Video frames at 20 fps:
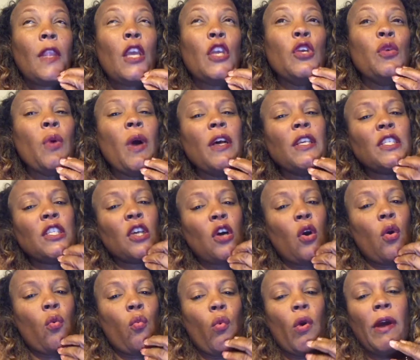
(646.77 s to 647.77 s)
You
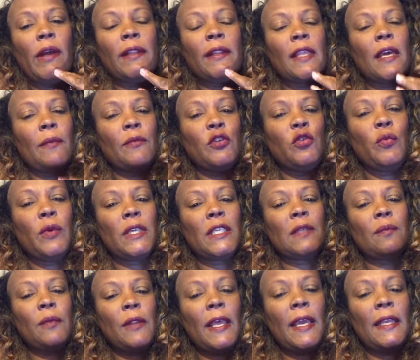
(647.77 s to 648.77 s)
also want them to
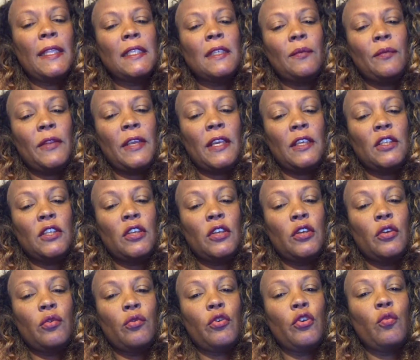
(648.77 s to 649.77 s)
explain some things to
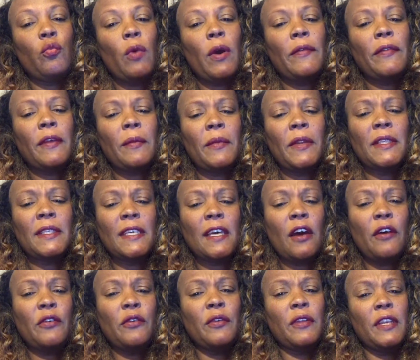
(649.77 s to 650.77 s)
you. You want them to
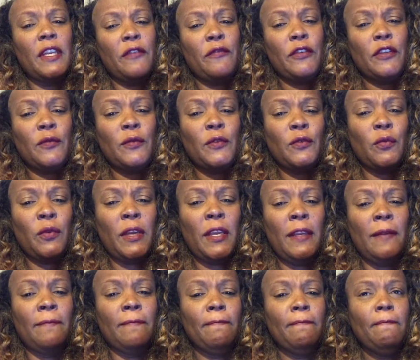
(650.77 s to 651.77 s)
tell you the difference
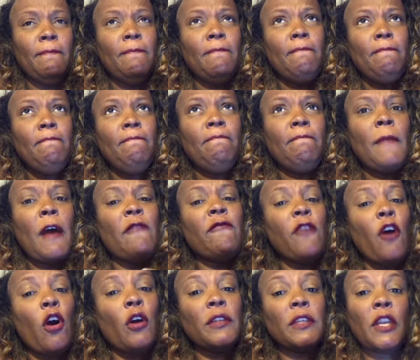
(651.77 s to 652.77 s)
between a
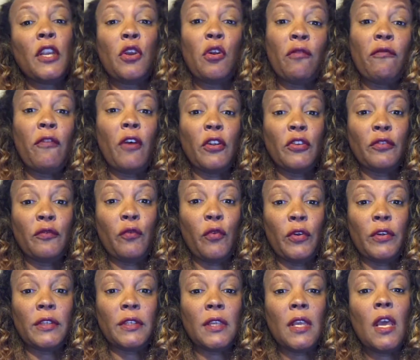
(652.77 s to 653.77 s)
fault and a no-fault
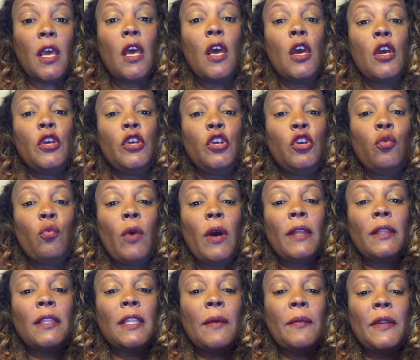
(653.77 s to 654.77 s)
divorce. You
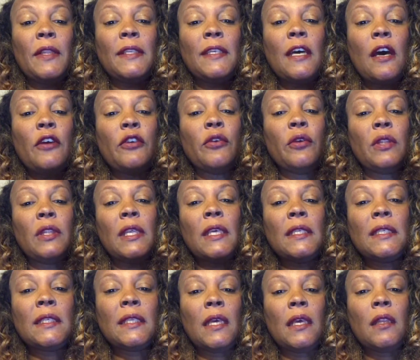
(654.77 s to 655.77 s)
want them to tell you,
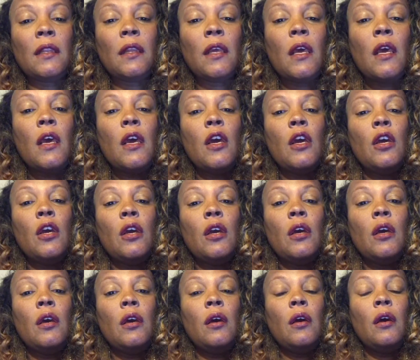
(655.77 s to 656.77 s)
listen,
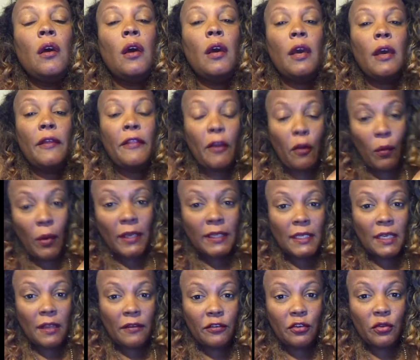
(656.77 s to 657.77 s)
there was
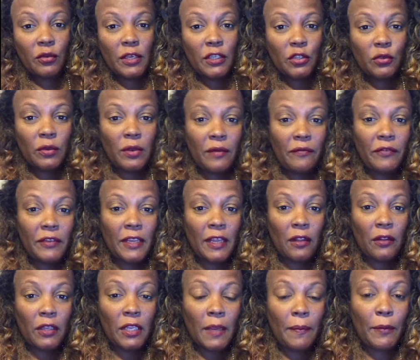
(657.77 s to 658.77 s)
an issue in
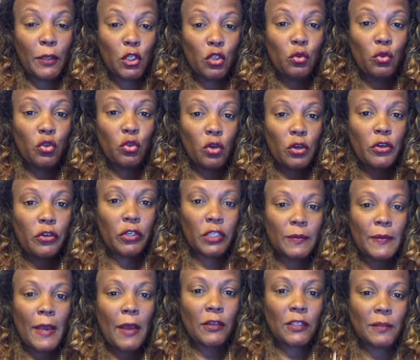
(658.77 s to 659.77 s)
infidelity, but you took your
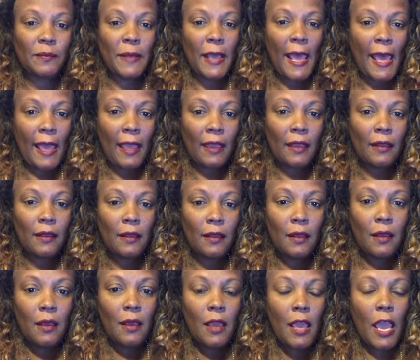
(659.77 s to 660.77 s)
spouse back,
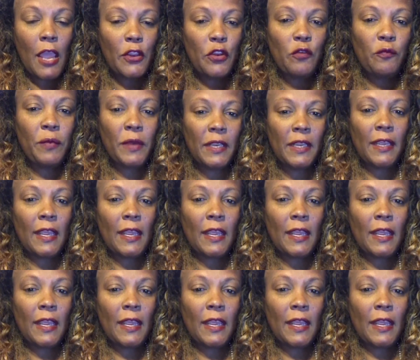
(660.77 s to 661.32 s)
and you've been